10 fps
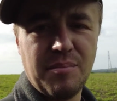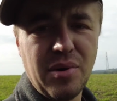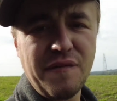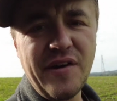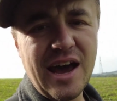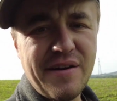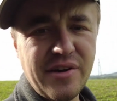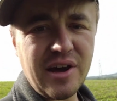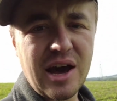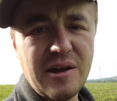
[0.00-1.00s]
But there
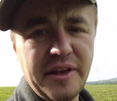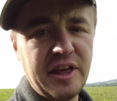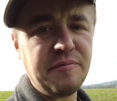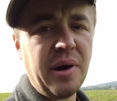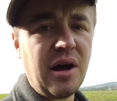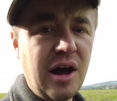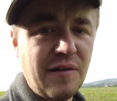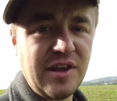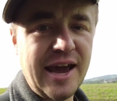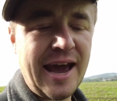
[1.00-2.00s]
we go, this is part
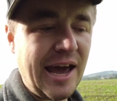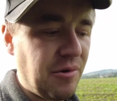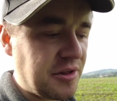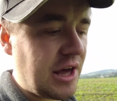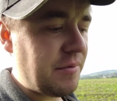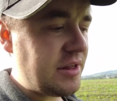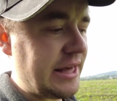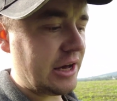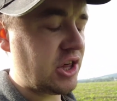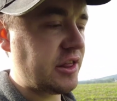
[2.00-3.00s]
of the Halesowen
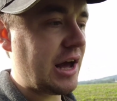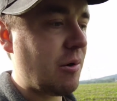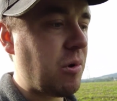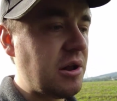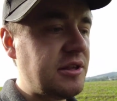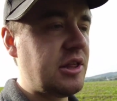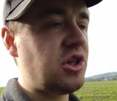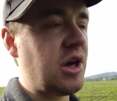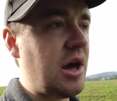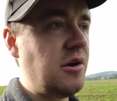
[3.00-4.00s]
section that I wanted to
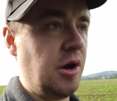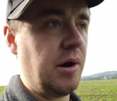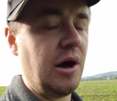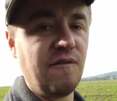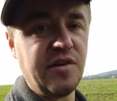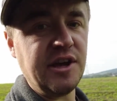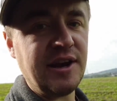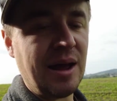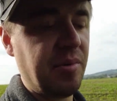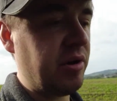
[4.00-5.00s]
show you on the
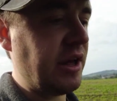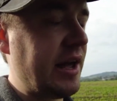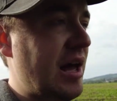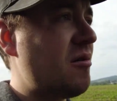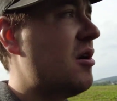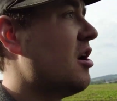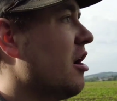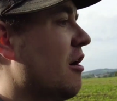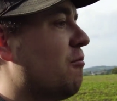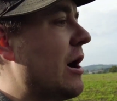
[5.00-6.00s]
Lapal Canal,
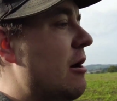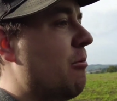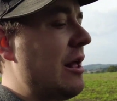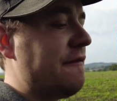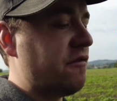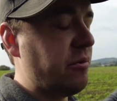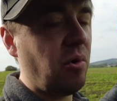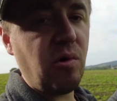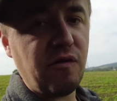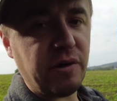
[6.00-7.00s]
of where it went through
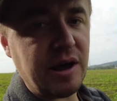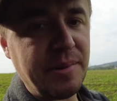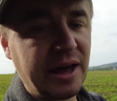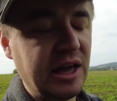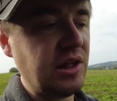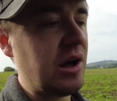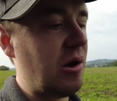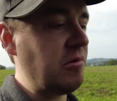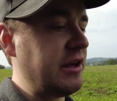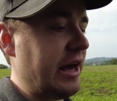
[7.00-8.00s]
all the way back in the
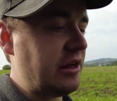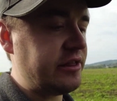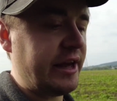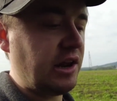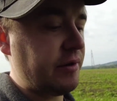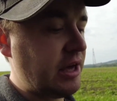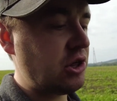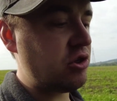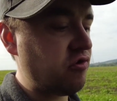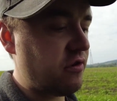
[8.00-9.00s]
old days, tell you
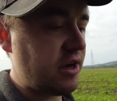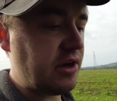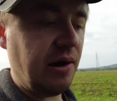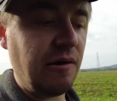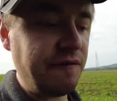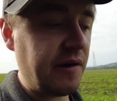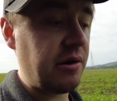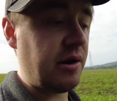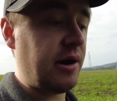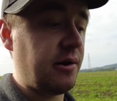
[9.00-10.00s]
history, old
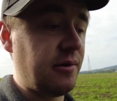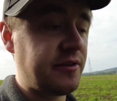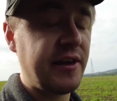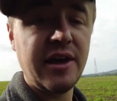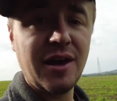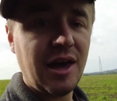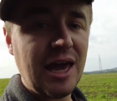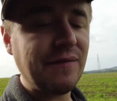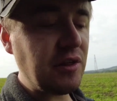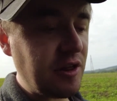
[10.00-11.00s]
photos,
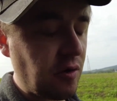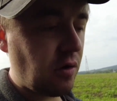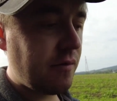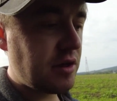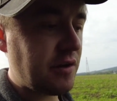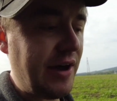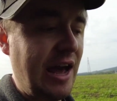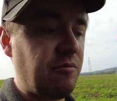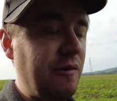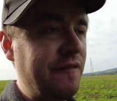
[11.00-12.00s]
even stories of
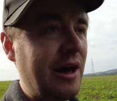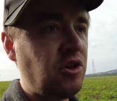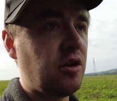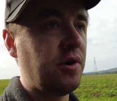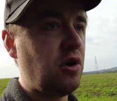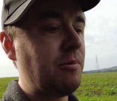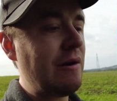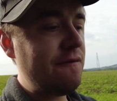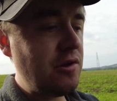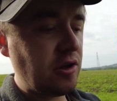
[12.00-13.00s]
Edwin Fasham who
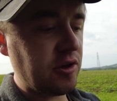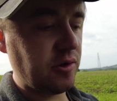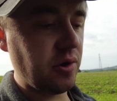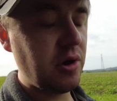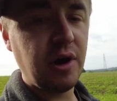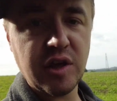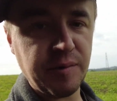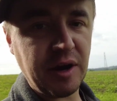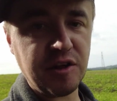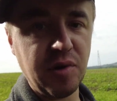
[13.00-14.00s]
went through the tunnel
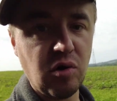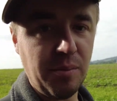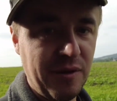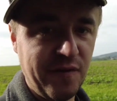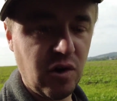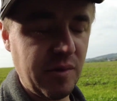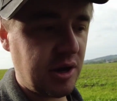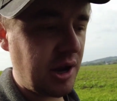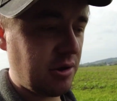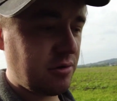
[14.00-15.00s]
to explore it before it
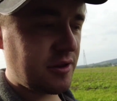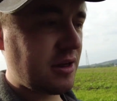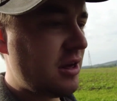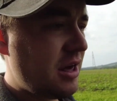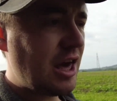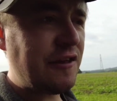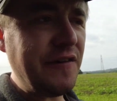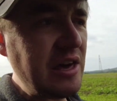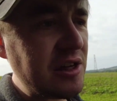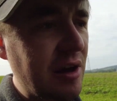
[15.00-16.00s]
closed. It's
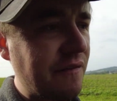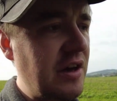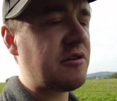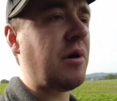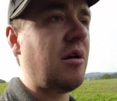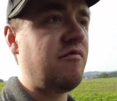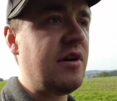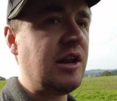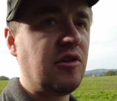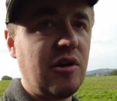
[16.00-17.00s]
things like this what I
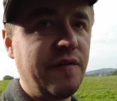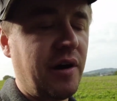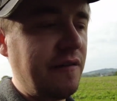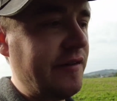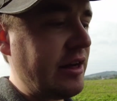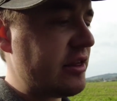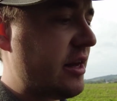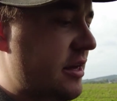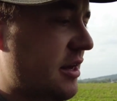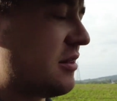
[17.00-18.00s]
really do find
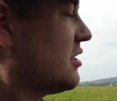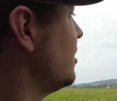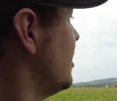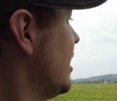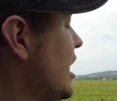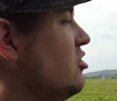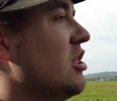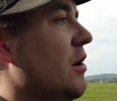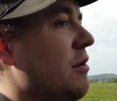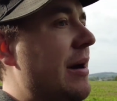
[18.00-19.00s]
fascinating, and
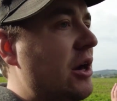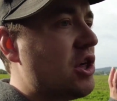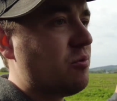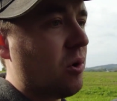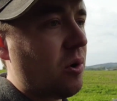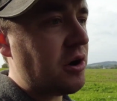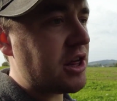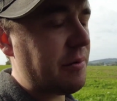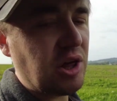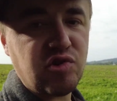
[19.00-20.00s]
you know, it makes your walk
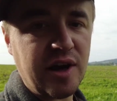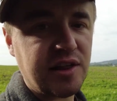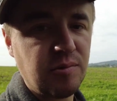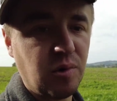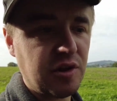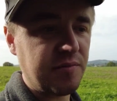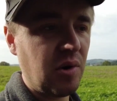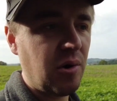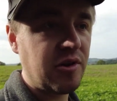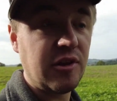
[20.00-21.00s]
so interesting once
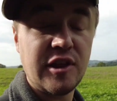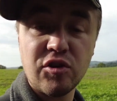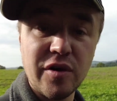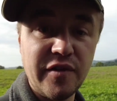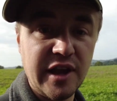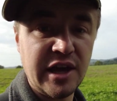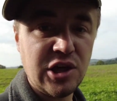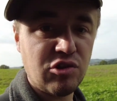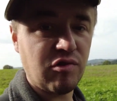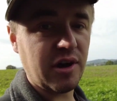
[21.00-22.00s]
more to discover the
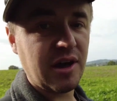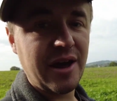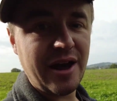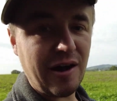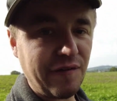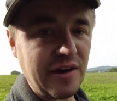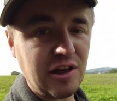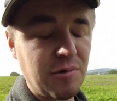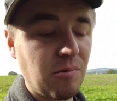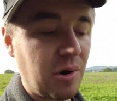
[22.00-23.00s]
history of
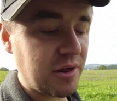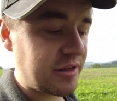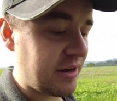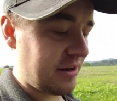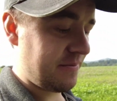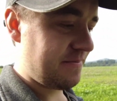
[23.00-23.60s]
things what was there.